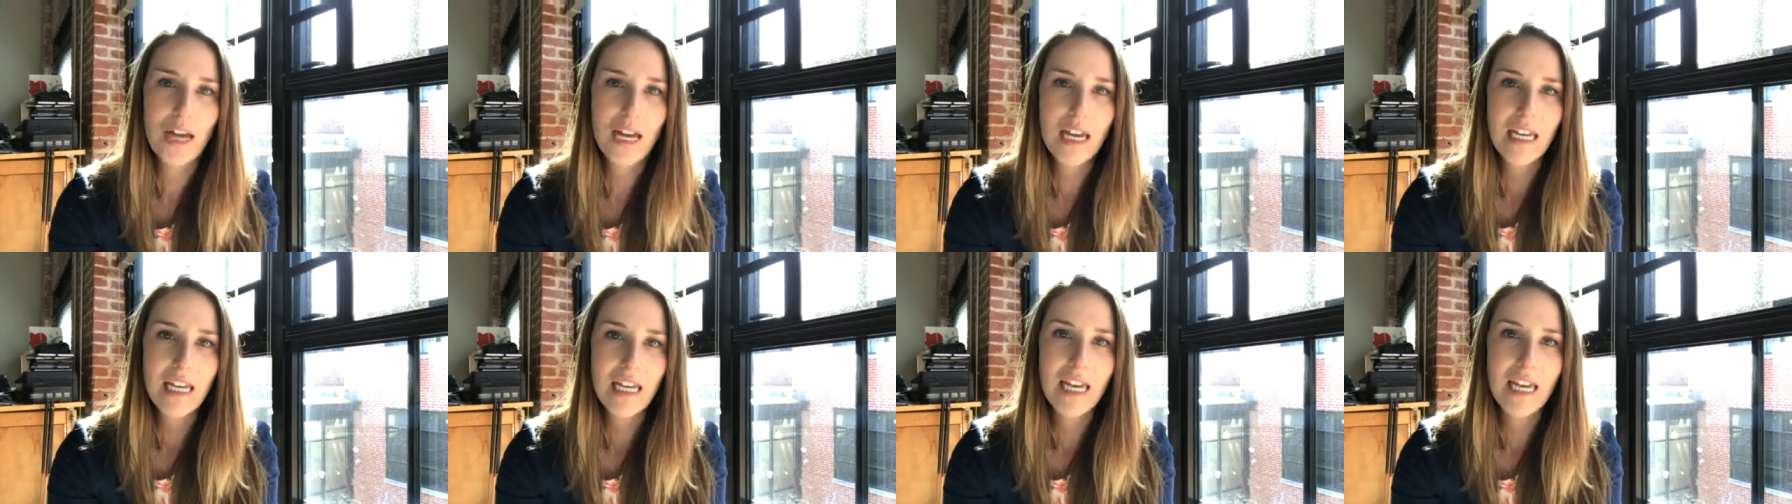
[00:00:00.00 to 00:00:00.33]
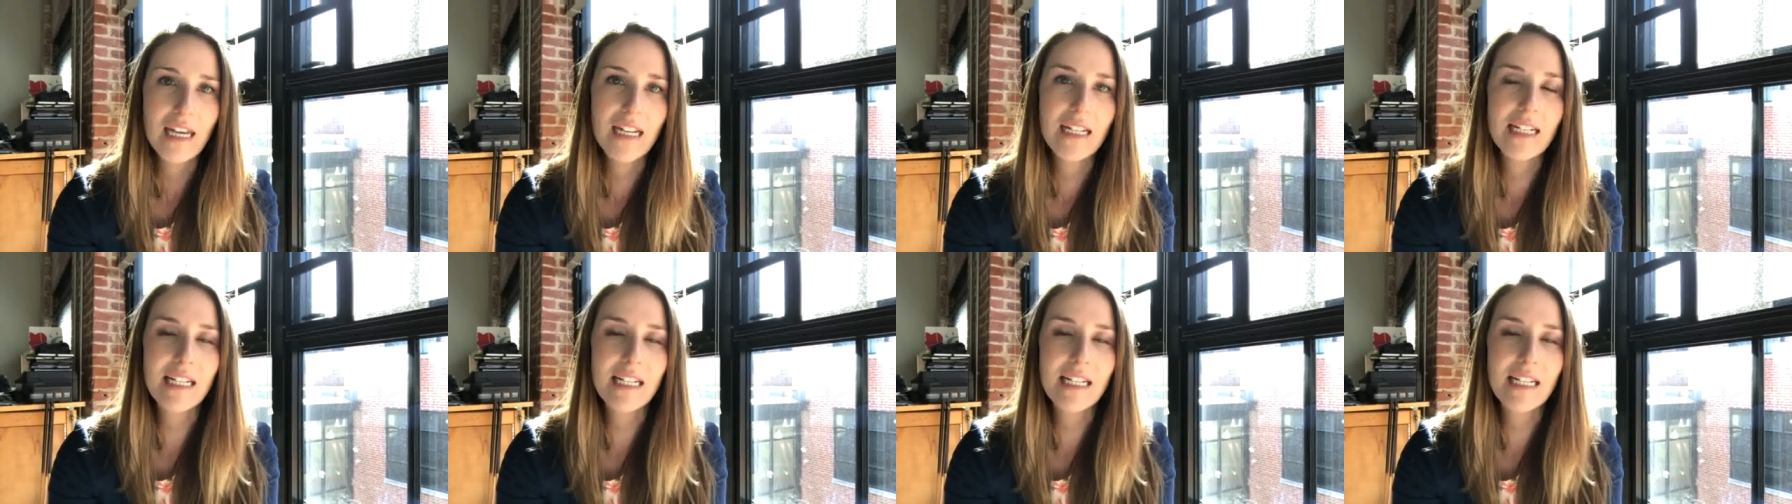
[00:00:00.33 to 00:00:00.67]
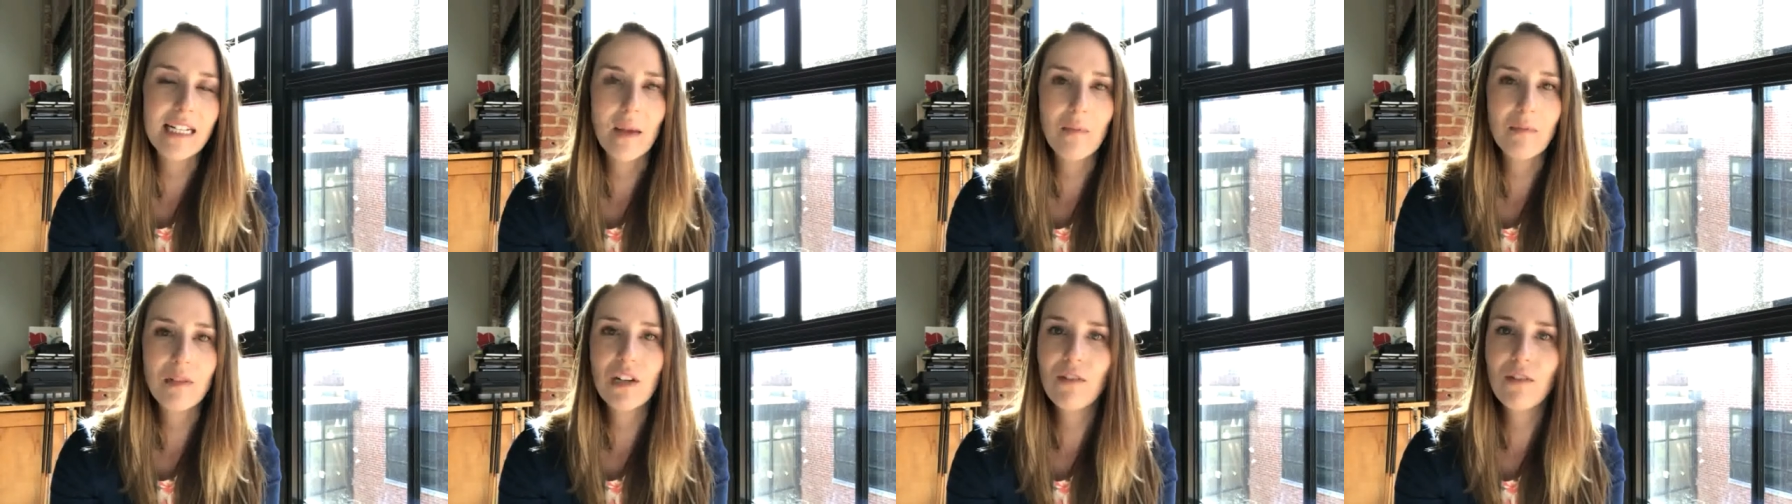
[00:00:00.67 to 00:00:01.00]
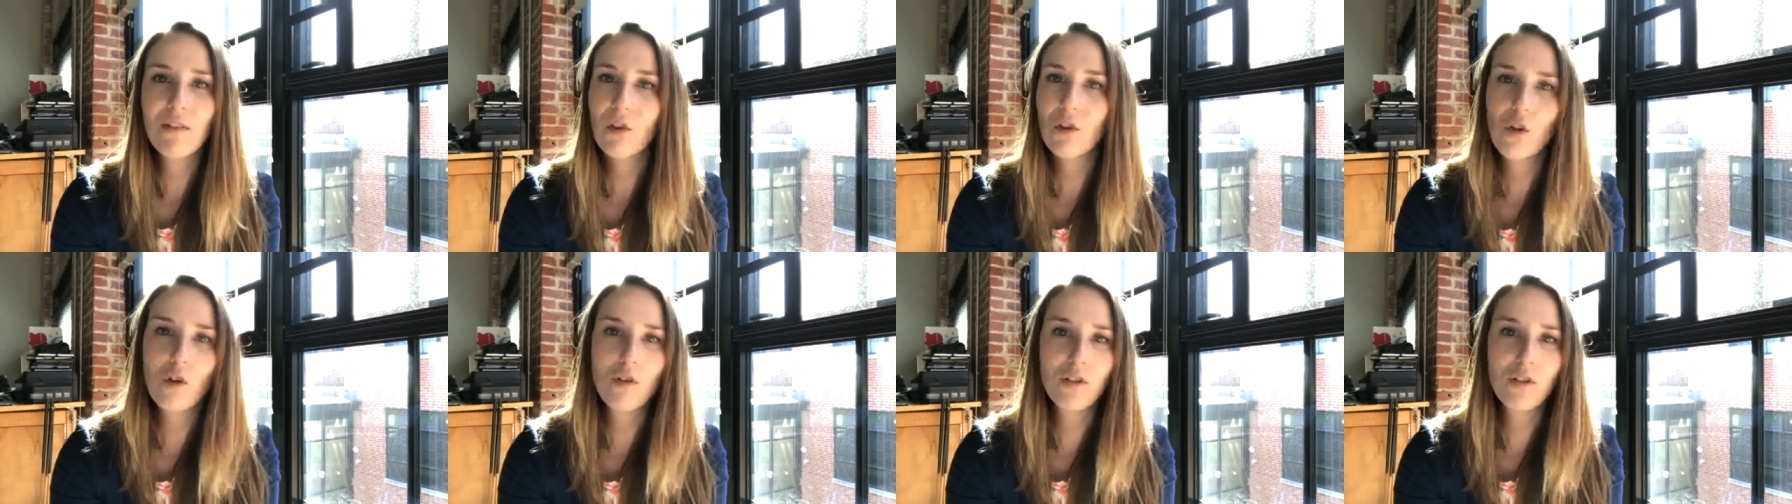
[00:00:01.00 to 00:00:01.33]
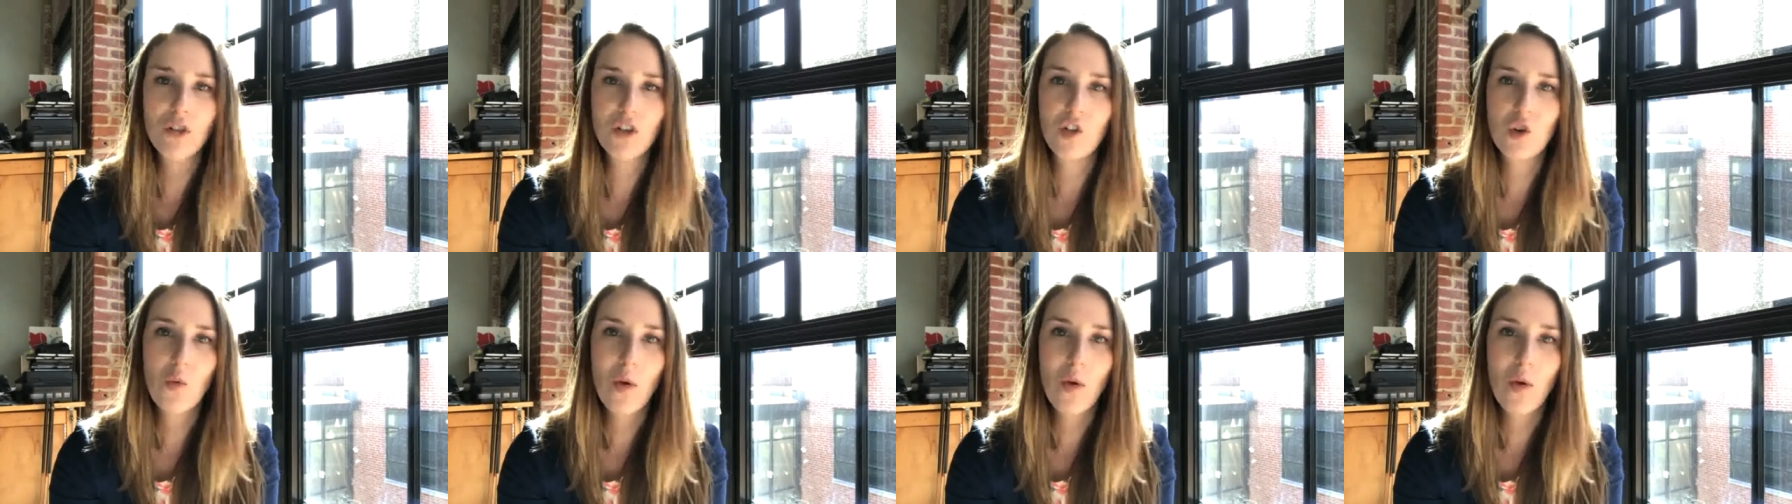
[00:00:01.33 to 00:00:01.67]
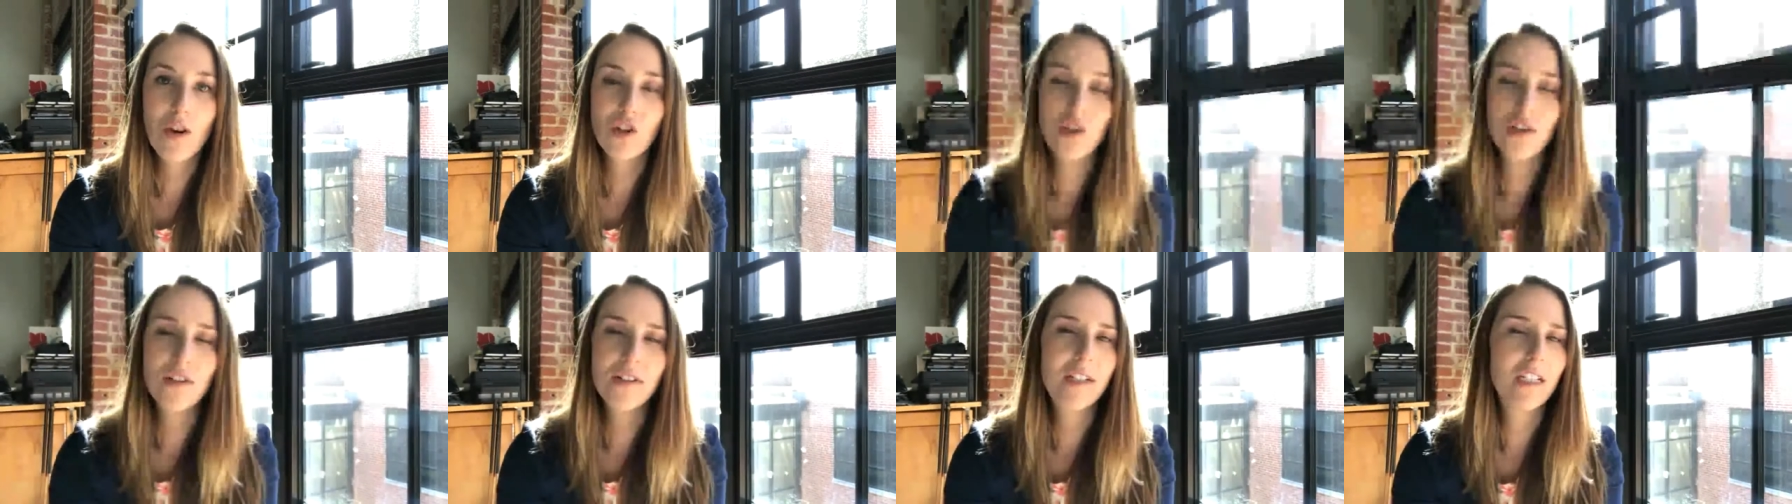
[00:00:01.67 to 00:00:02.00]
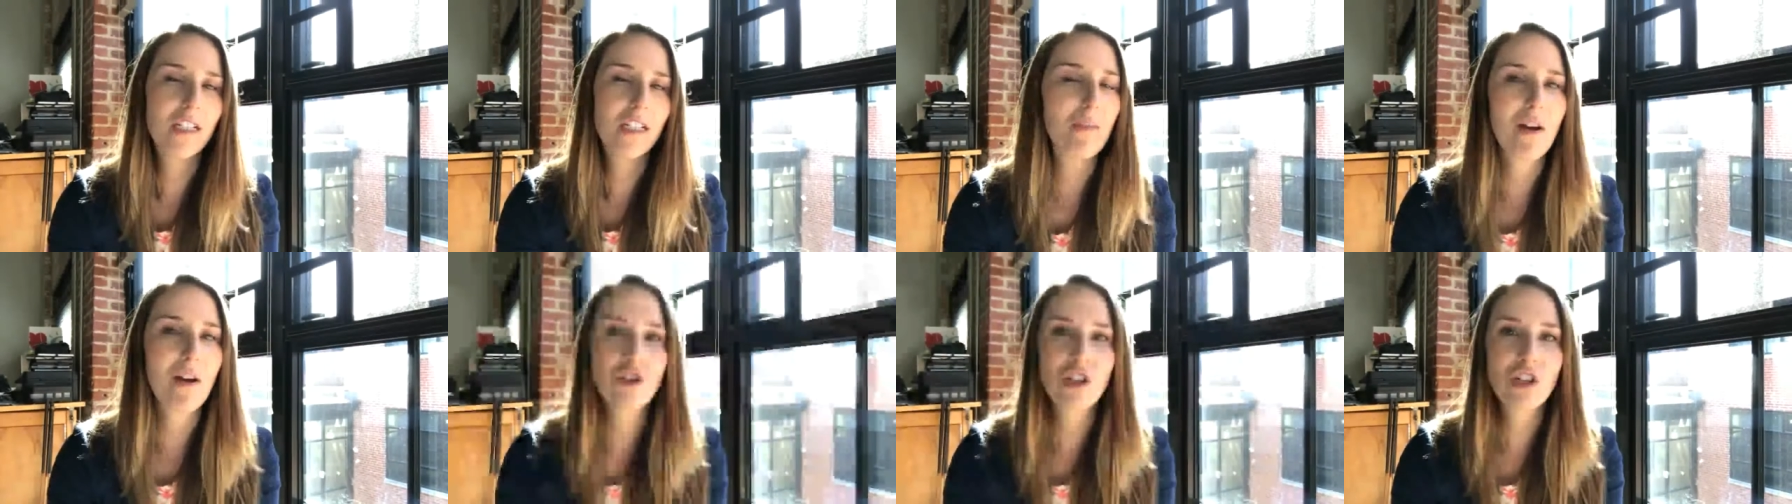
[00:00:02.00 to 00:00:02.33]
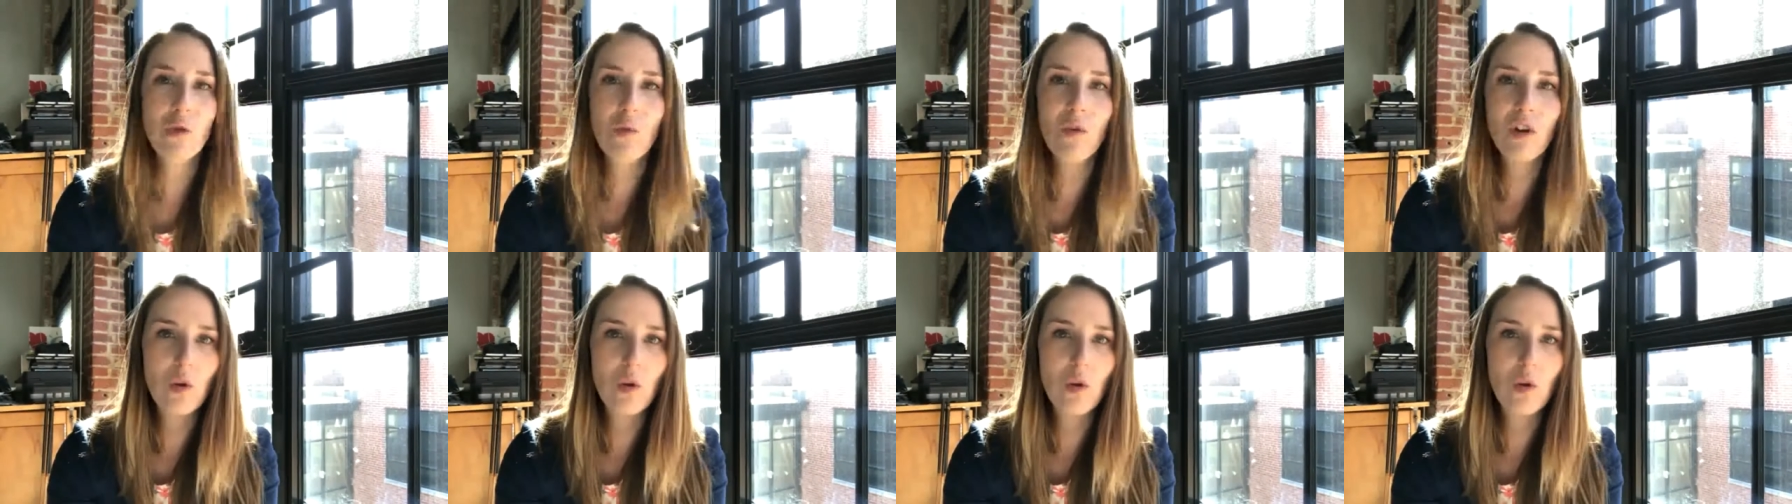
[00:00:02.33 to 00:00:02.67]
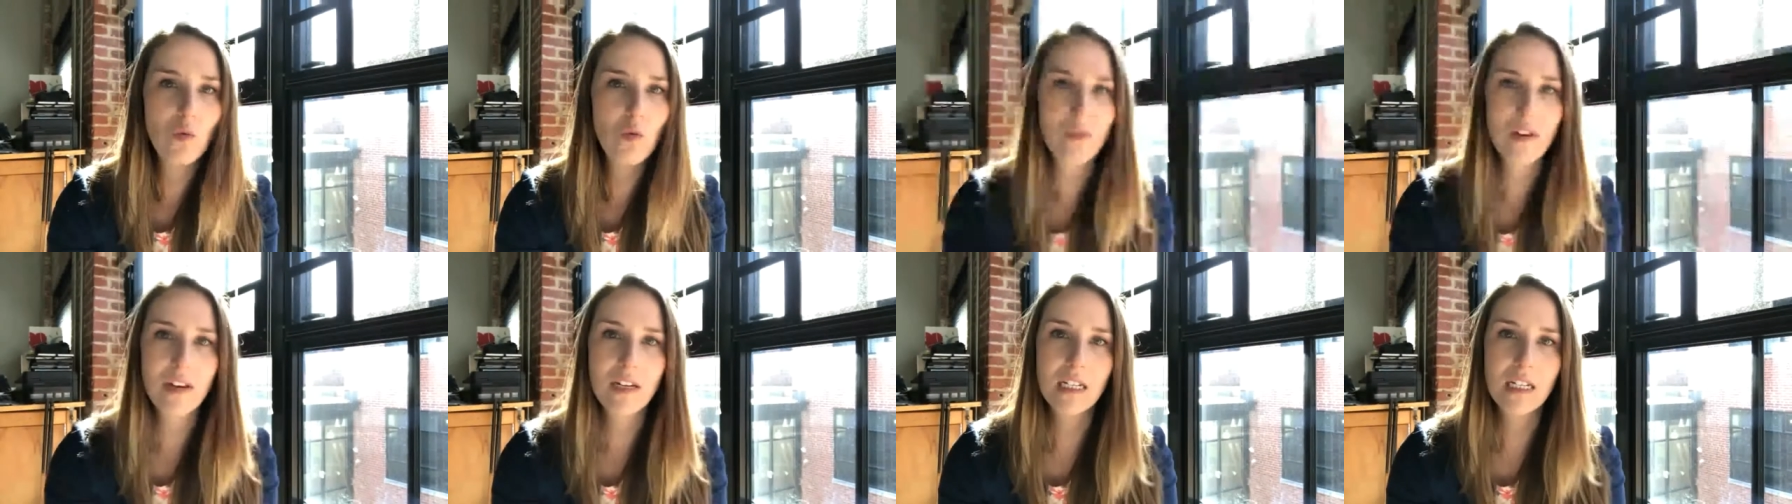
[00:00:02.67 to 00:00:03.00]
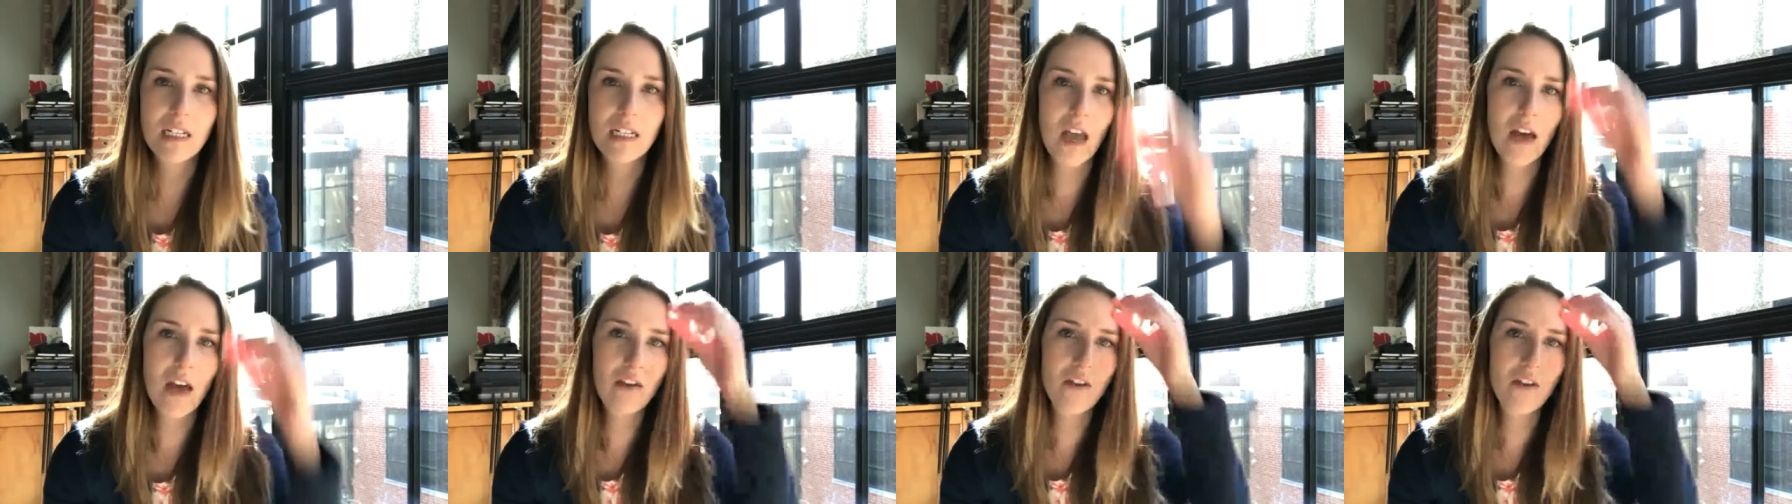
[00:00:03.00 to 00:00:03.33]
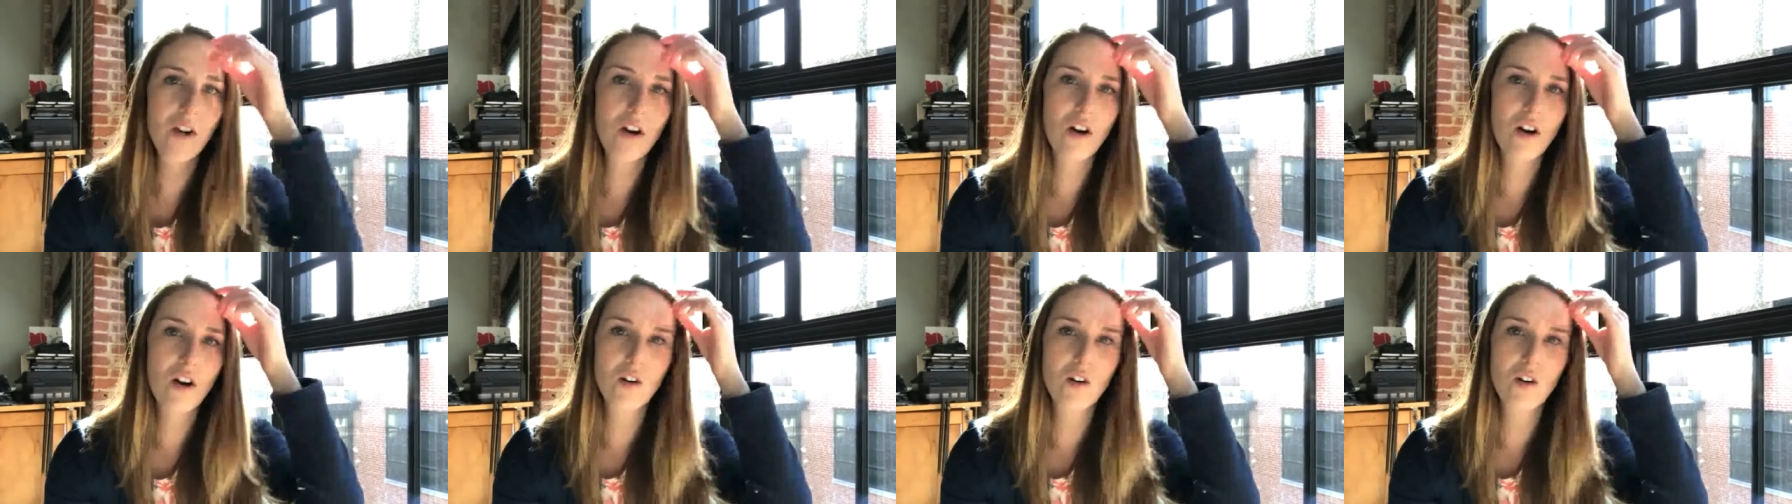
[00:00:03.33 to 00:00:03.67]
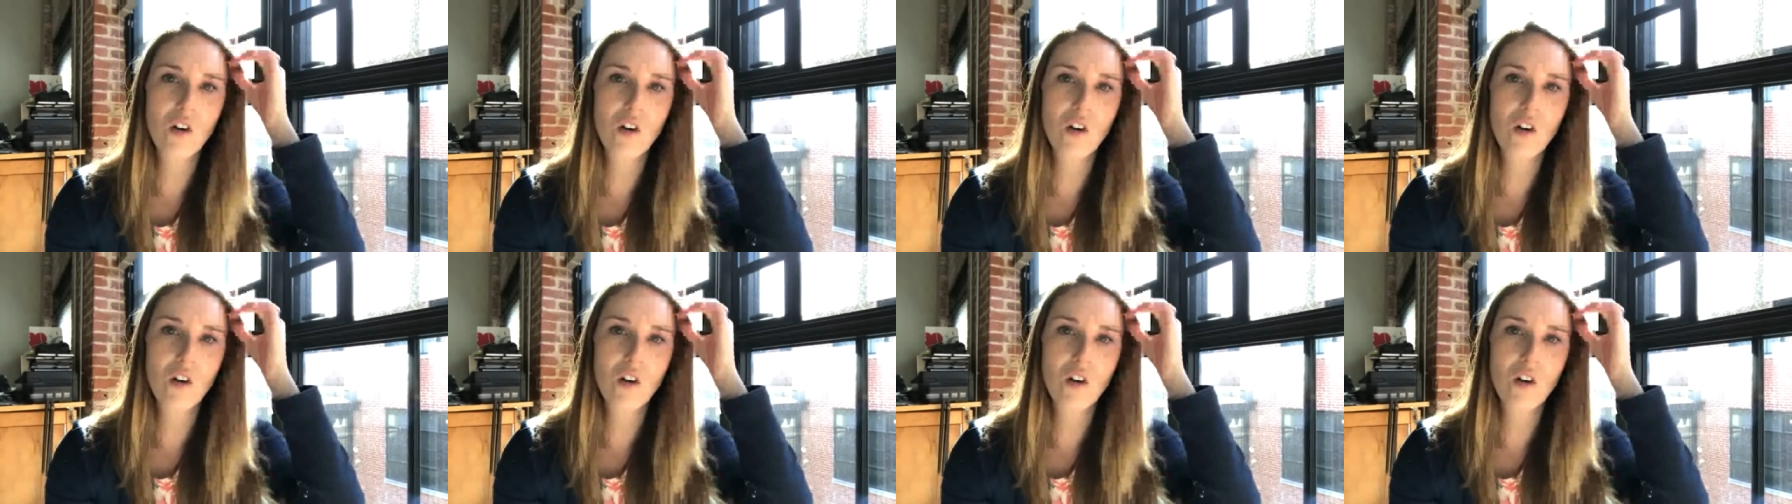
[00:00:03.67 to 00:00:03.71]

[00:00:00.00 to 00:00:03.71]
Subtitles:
get into some difficult situations, especially when you move in together.